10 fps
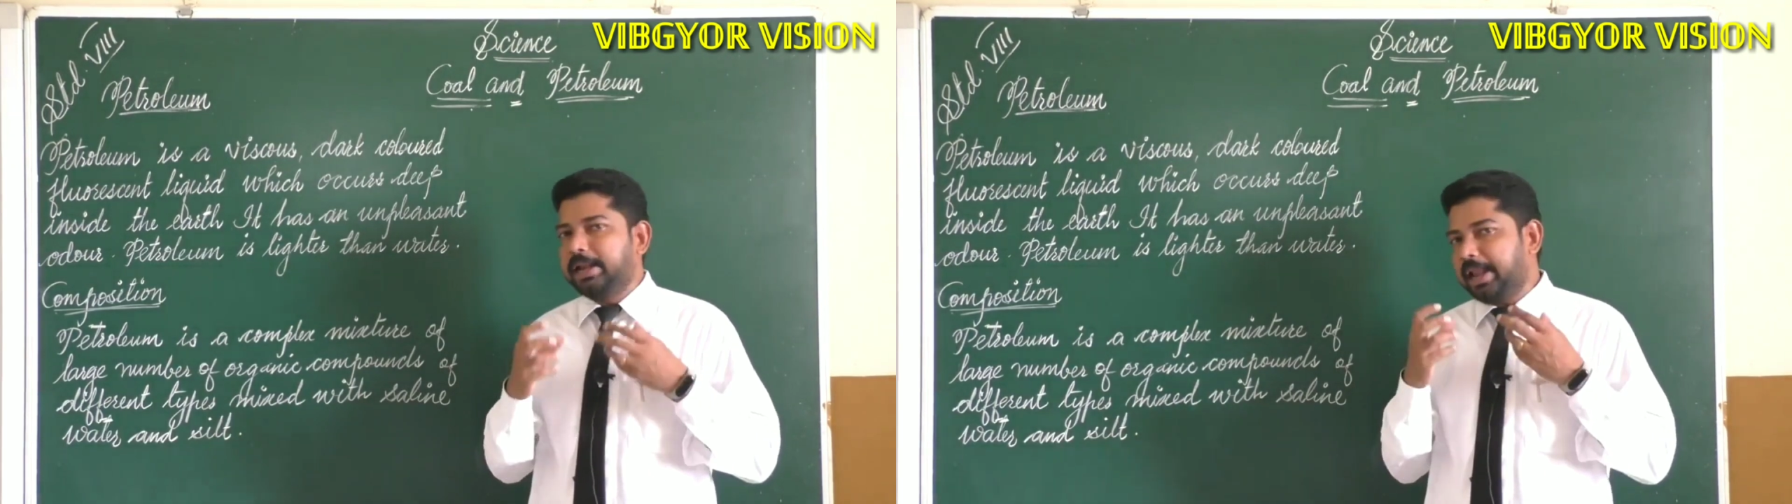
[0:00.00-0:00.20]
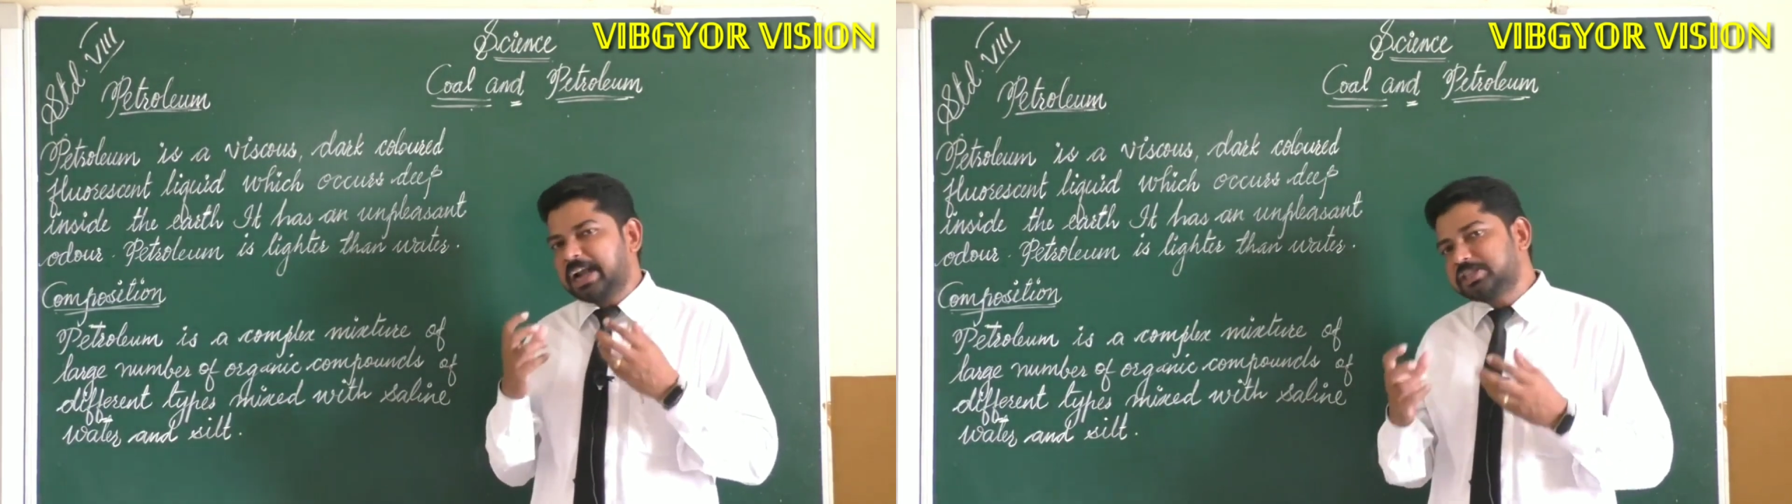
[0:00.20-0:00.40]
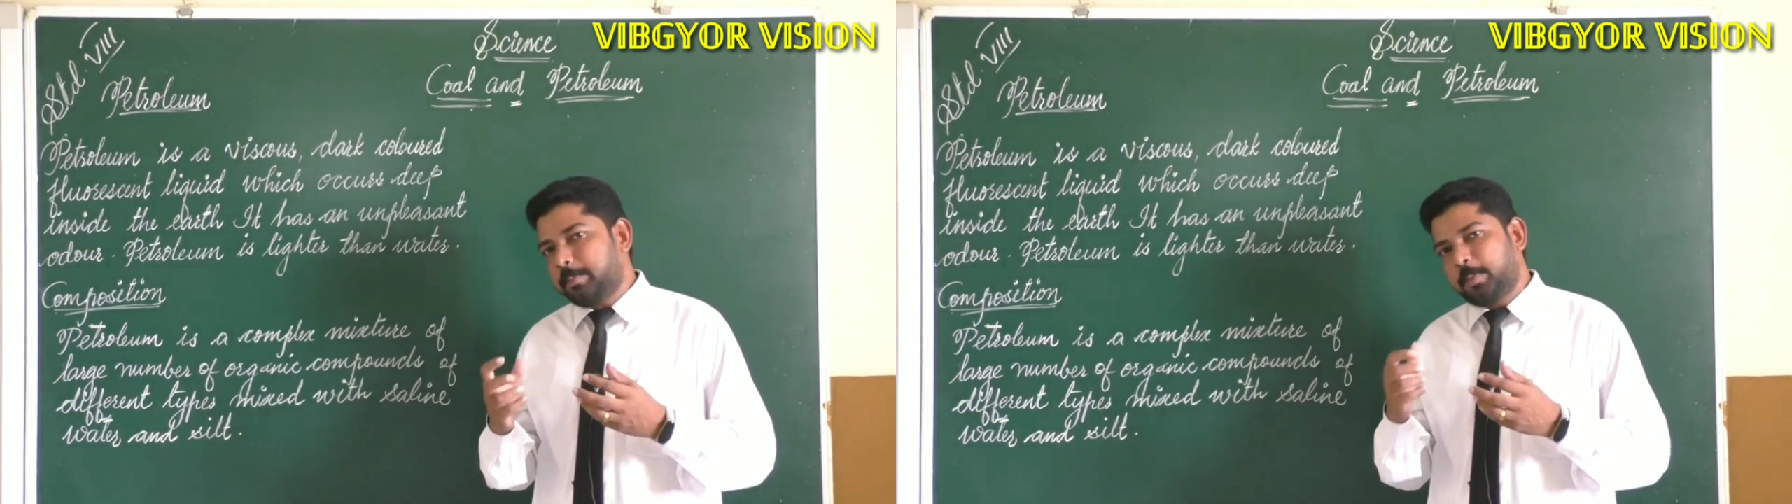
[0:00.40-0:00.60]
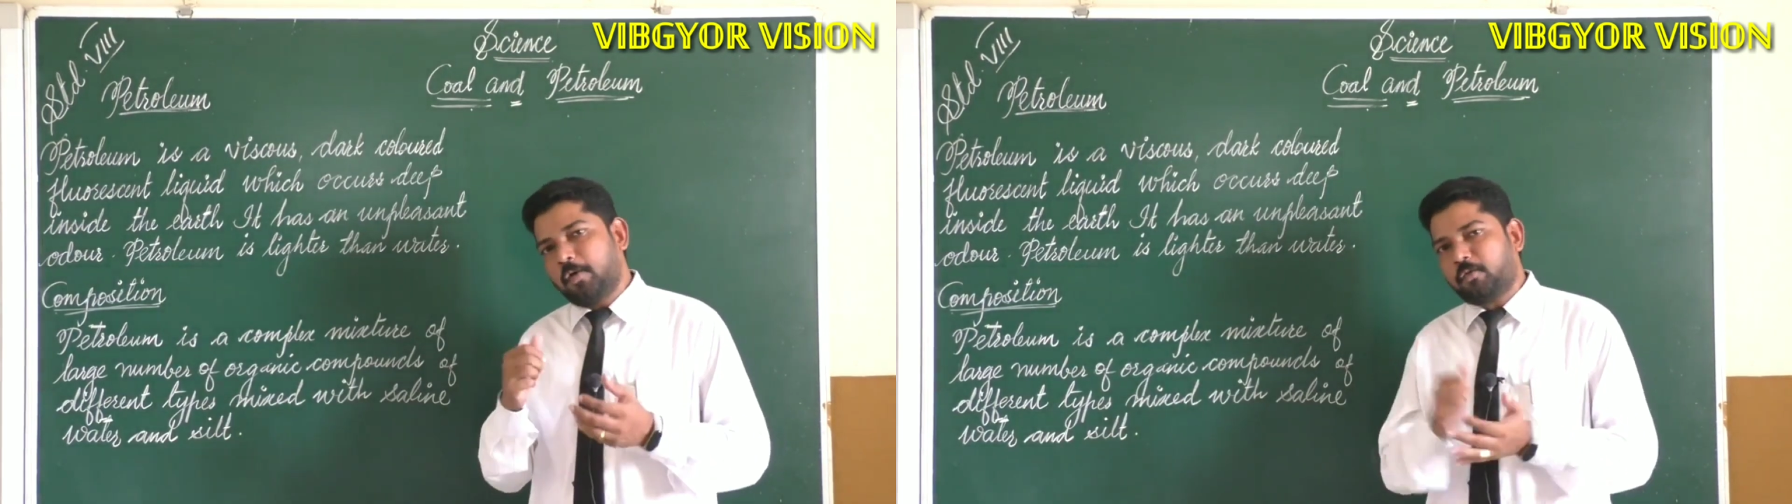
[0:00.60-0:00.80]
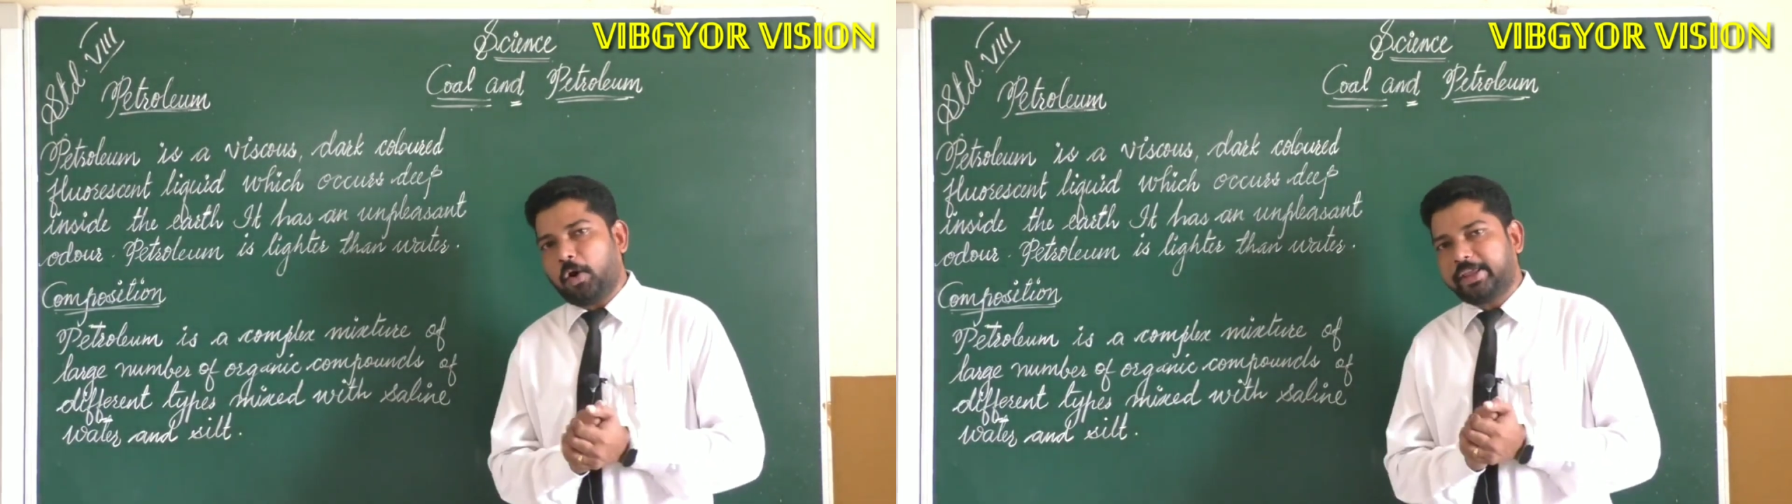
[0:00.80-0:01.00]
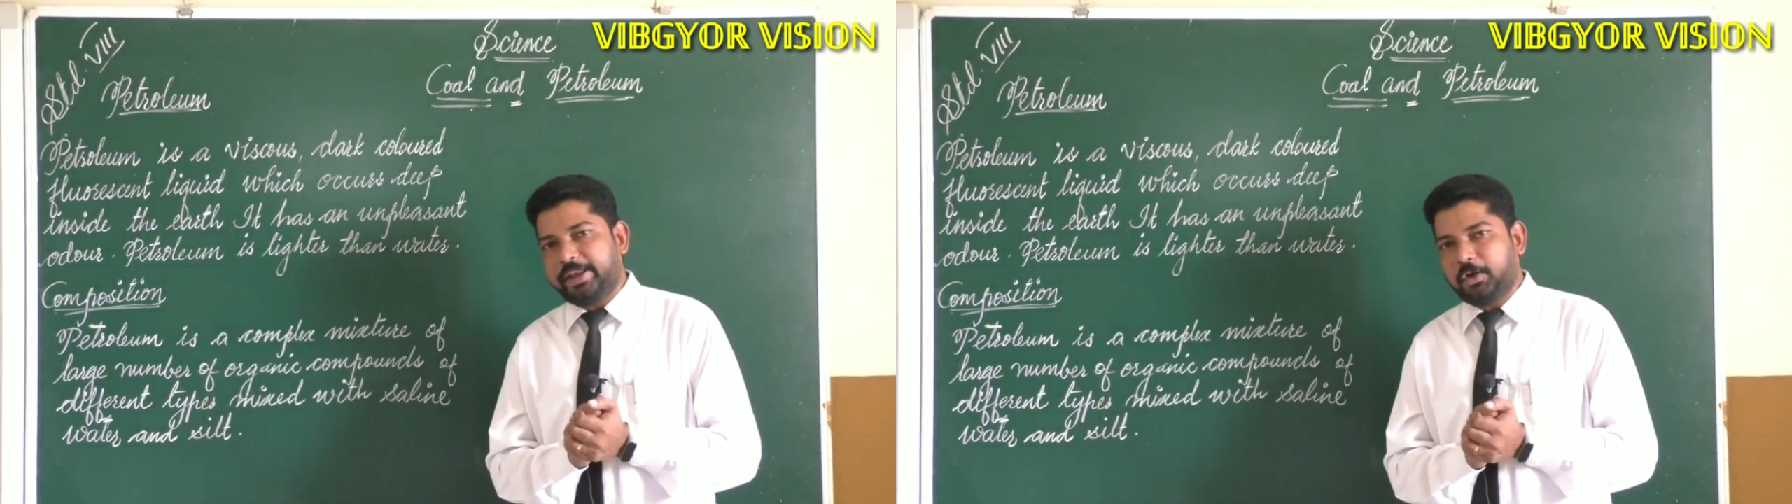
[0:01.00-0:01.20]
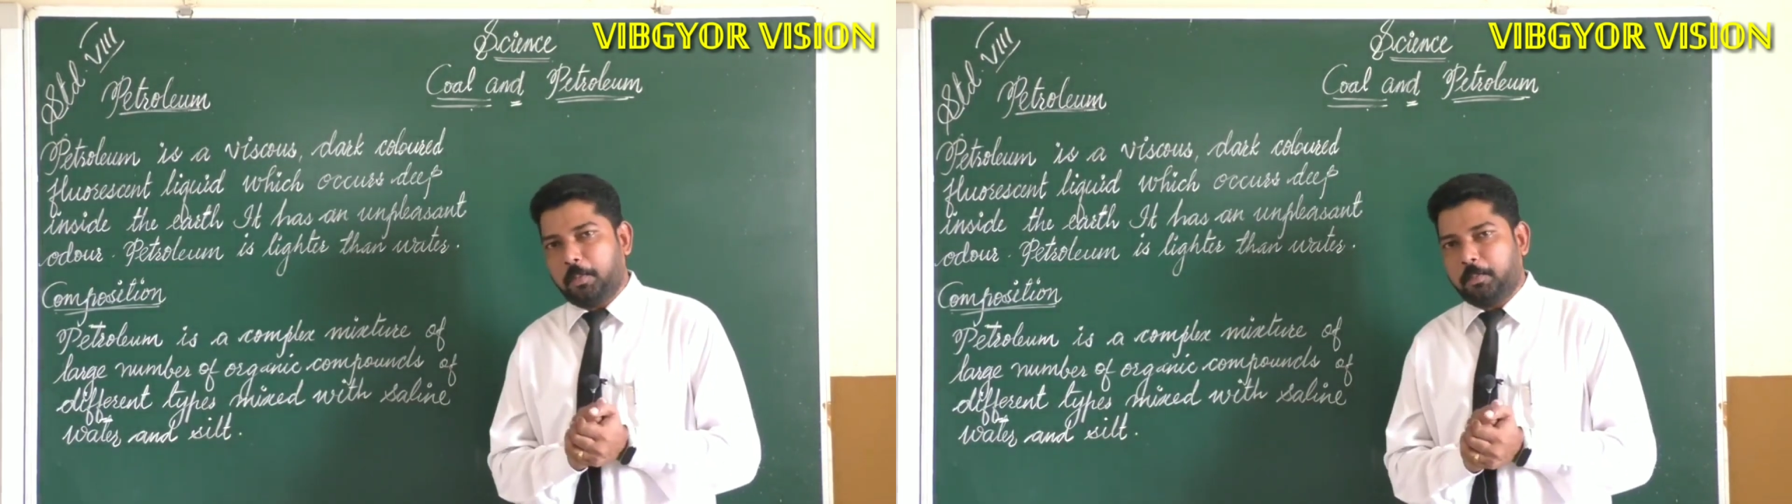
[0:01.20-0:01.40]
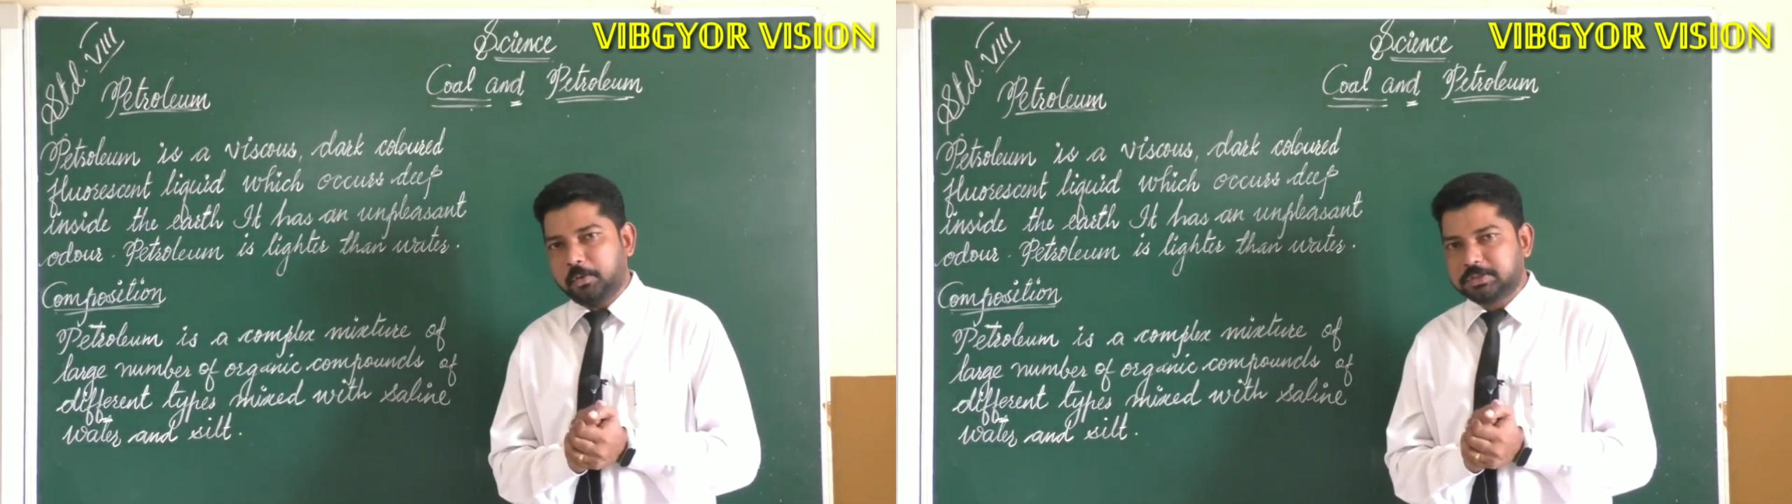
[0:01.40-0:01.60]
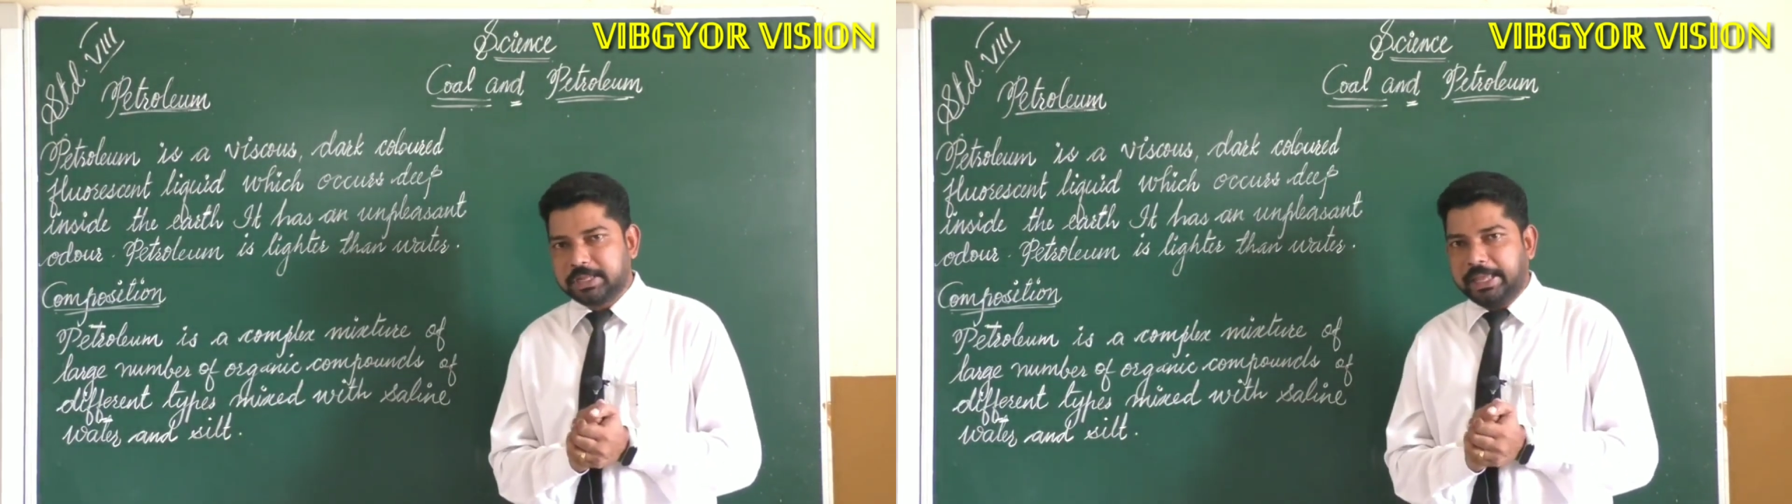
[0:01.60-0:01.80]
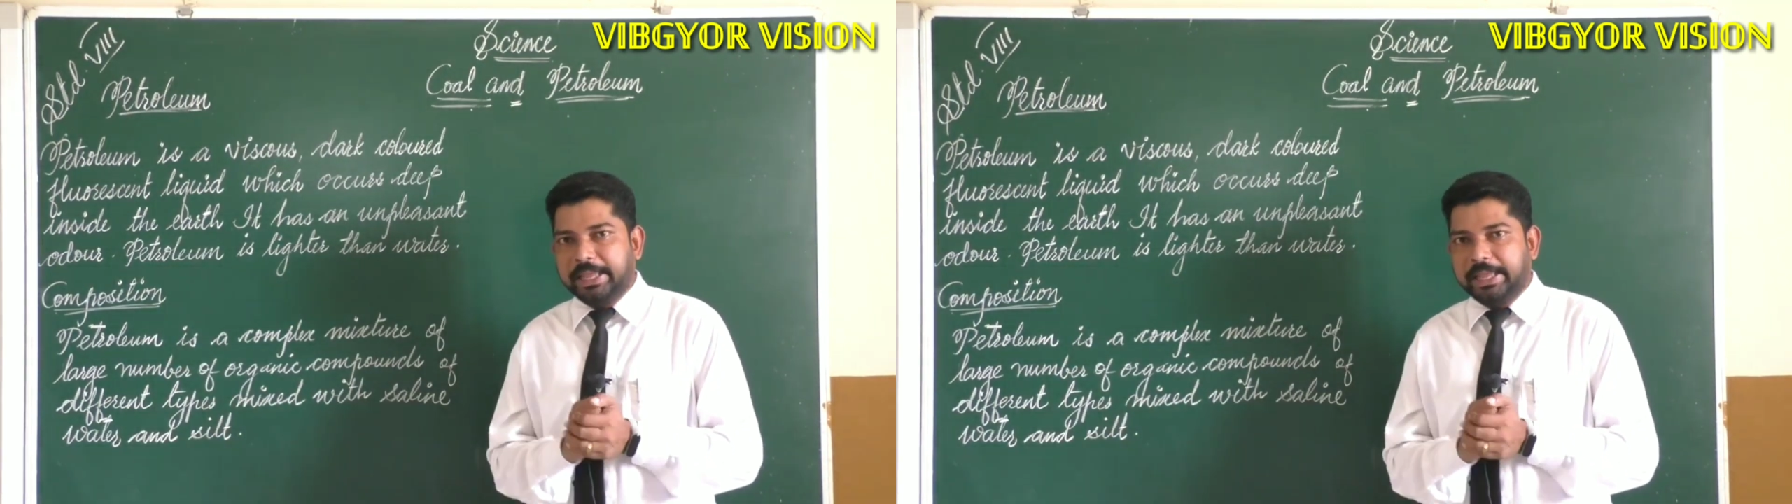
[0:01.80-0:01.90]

large number of organic compounds.